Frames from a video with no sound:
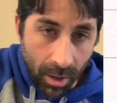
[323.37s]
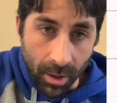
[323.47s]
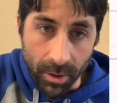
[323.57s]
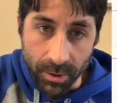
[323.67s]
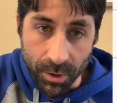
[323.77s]

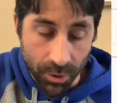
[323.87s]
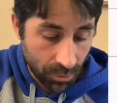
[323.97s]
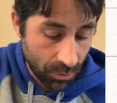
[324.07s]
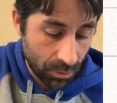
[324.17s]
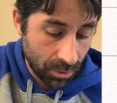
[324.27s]

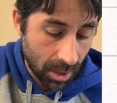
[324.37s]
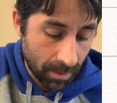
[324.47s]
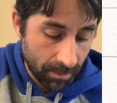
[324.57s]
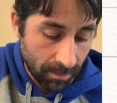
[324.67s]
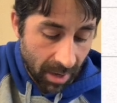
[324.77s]
2
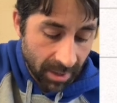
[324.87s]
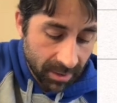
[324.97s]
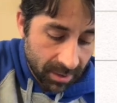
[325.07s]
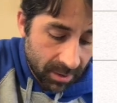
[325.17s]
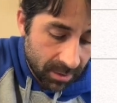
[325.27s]
minus
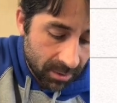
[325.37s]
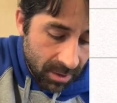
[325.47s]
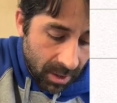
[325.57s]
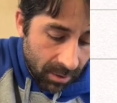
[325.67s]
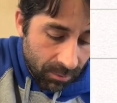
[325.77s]
6 is
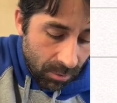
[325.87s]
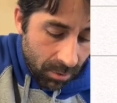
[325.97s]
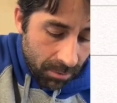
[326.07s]
-4.